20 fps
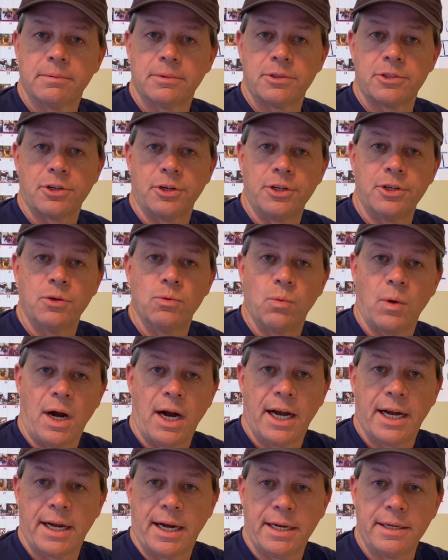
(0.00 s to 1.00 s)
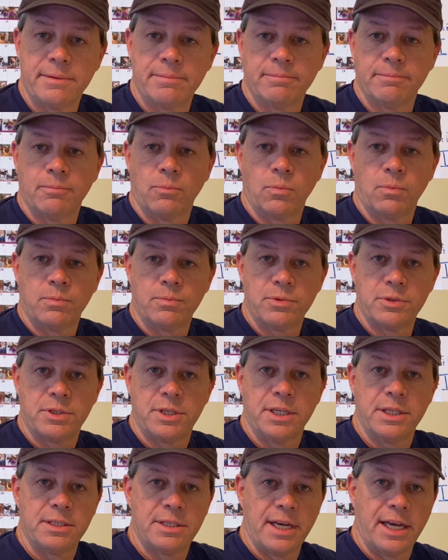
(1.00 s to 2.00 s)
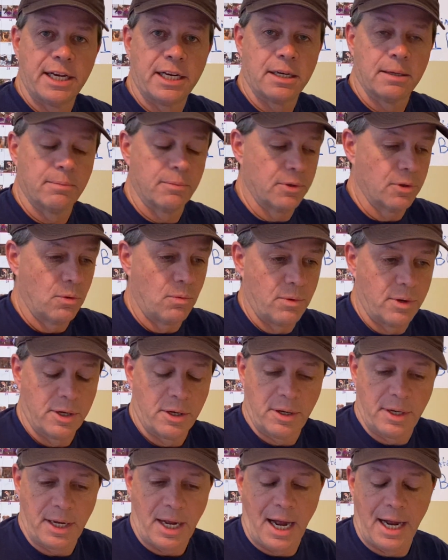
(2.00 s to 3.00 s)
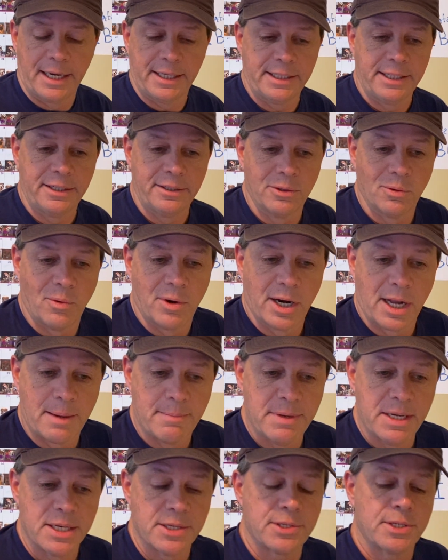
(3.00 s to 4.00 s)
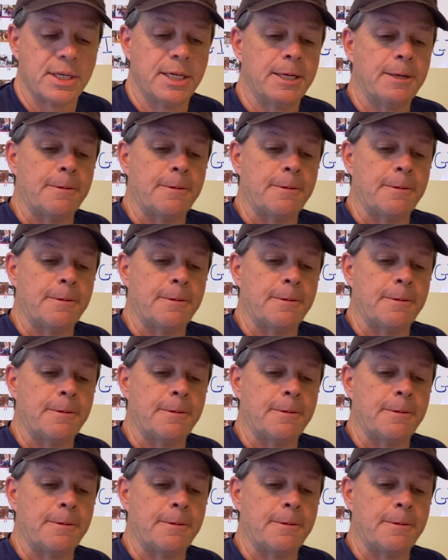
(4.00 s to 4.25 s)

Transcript: show you why I did take them, or the i.e. the one I missed.